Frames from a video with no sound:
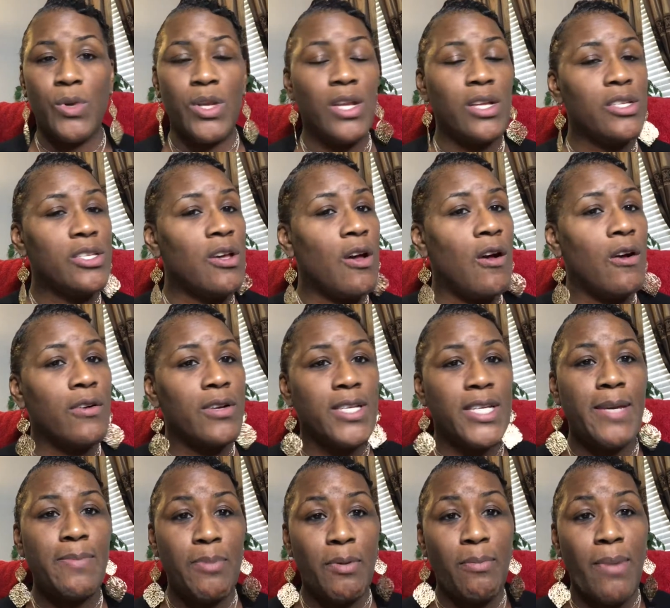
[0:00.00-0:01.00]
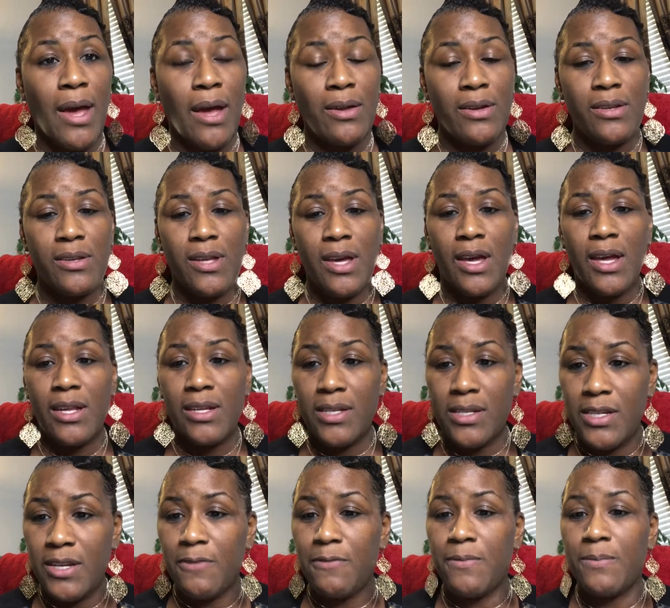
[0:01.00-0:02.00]
We didn't talk deep about
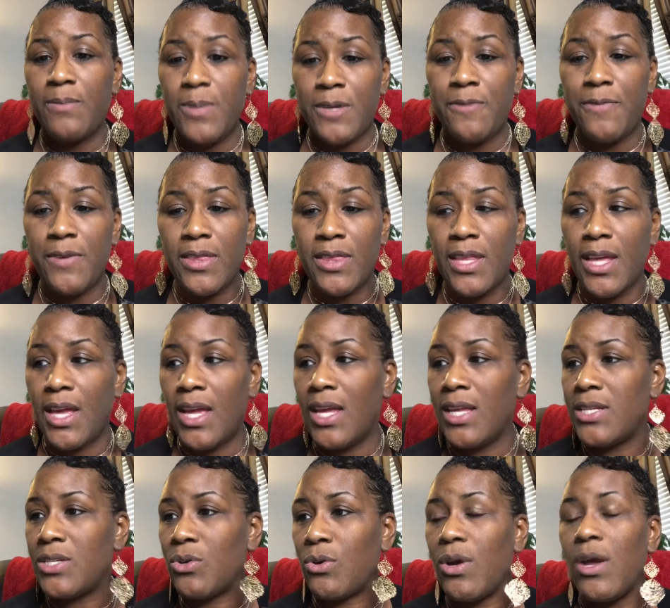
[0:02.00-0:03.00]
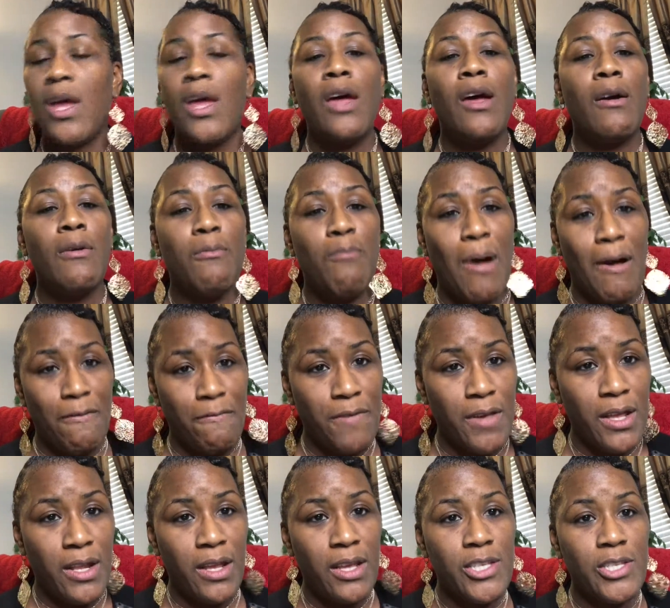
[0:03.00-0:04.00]
different things or my
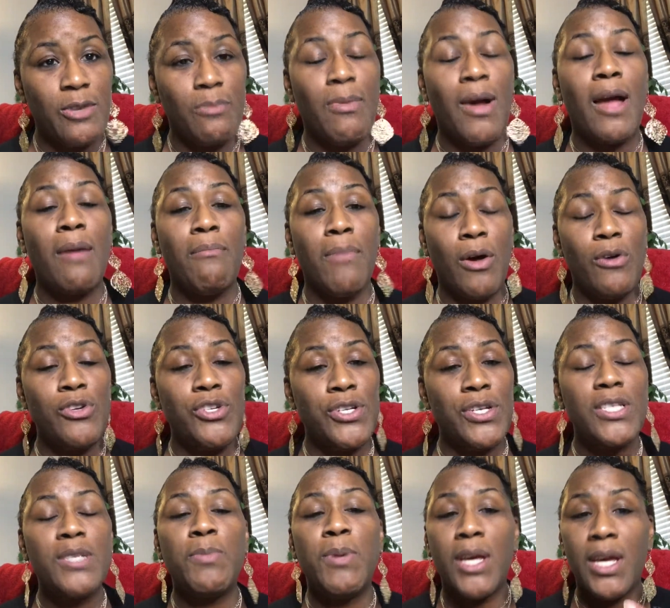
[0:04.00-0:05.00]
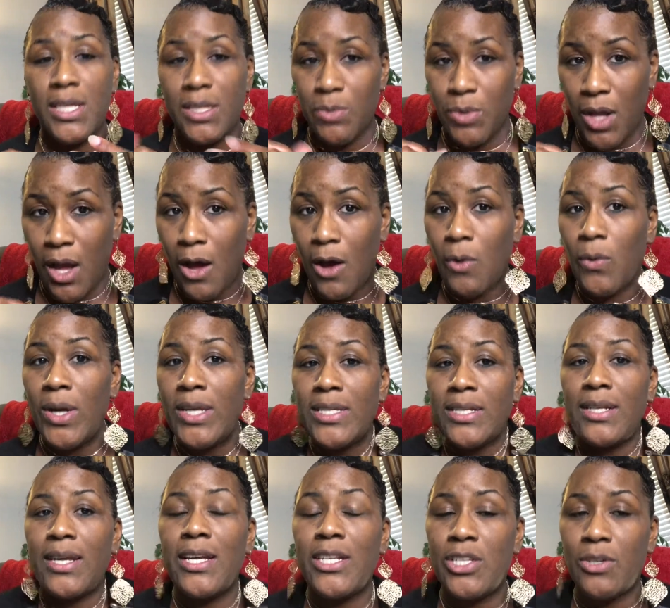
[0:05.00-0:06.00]
feelings or my emotions, because it would always
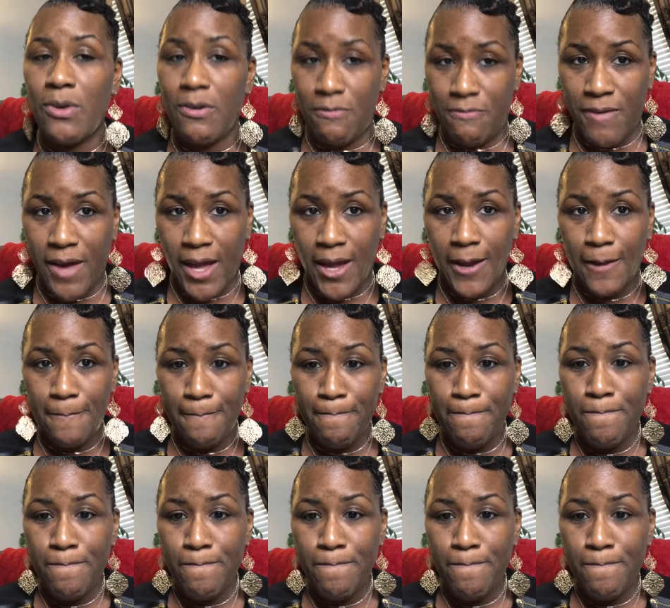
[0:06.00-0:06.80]
lead to a fight.